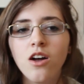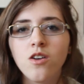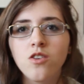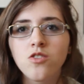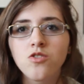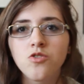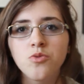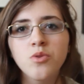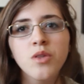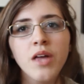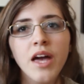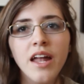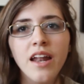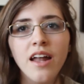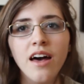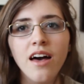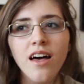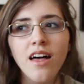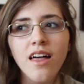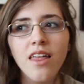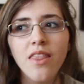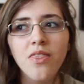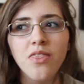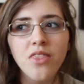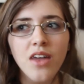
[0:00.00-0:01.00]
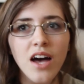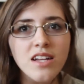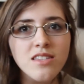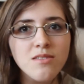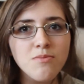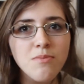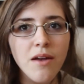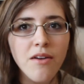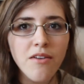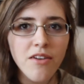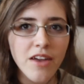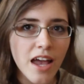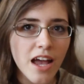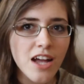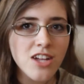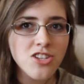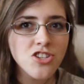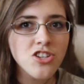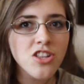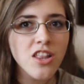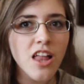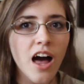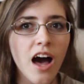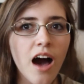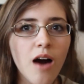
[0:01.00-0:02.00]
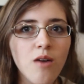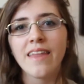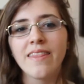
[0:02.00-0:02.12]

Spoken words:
Juliana, that's Mary Angela.